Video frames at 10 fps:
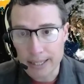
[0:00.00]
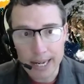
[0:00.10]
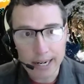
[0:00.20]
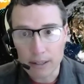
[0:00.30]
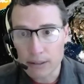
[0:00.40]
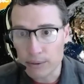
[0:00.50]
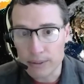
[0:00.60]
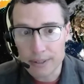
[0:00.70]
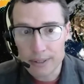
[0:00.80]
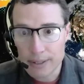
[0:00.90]
that
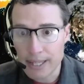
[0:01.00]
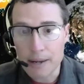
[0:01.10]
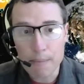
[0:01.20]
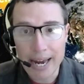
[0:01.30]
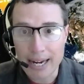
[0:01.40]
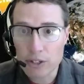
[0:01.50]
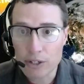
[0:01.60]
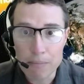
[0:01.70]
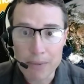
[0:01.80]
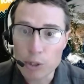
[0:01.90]
includes the impacts are
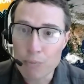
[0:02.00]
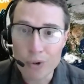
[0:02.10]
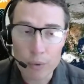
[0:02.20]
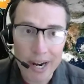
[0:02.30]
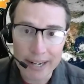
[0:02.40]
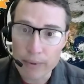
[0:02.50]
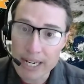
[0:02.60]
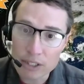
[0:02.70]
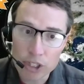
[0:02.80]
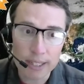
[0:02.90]
much more wide
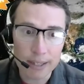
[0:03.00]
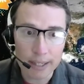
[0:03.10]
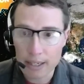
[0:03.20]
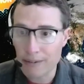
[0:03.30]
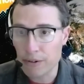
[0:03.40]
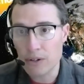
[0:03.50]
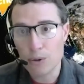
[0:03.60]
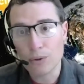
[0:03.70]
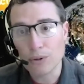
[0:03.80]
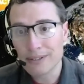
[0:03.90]
ranging. They cover the
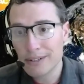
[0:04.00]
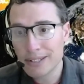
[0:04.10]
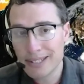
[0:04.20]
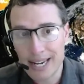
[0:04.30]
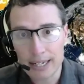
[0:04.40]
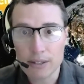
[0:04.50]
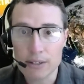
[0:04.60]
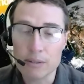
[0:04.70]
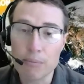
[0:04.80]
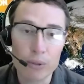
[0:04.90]
whole state. The
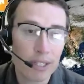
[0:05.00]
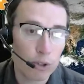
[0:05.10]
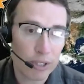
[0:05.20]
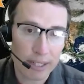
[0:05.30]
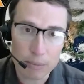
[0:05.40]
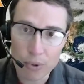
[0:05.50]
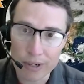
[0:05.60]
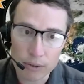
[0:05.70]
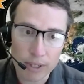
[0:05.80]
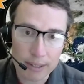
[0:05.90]
smoke can transport
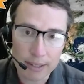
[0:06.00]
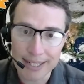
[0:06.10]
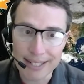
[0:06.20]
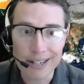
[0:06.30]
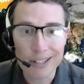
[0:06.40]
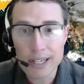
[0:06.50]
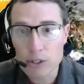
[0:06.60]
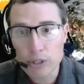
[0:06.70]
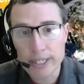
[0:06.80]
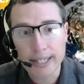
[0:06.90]
across the entire
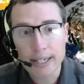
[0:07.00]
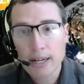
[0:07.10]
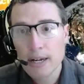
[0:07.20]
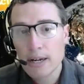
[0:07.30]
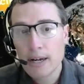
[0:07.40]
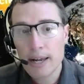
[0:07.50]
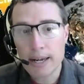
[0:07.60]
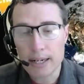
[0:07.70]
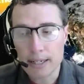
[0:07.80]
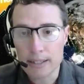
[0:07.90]
country.
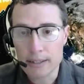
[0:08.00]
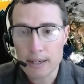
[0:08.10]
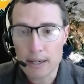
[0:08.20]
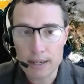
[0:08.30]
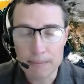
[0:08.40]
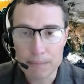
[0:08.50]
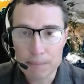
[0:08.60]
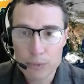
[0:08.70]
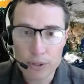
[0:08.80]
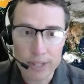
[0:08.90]
And
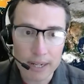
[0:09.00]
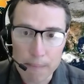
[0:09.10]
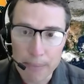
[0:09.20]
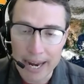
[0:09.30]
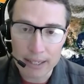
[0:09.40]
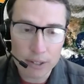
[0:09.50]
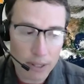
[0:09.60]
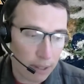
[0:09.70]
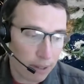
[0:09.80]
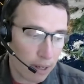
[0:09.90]
so the impacts
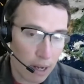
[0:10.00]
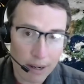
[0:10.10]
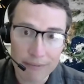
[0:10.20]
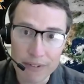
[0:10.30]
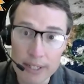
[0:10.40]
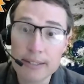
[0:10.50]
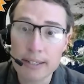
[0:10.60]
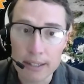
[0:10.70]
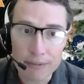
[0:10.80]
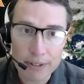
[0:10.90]
are very
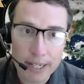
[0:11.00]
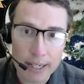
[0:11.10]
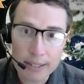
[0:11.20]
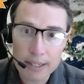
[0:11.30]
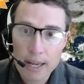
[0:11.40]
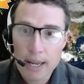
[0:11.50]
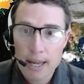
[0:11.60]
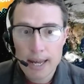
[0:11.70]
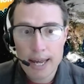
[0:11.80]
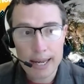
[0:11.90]
significant.
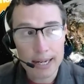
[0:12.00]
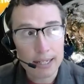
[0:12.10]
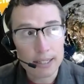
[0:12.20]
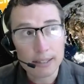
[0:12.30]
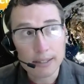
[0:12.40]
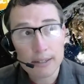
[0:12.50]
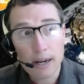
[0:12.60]
And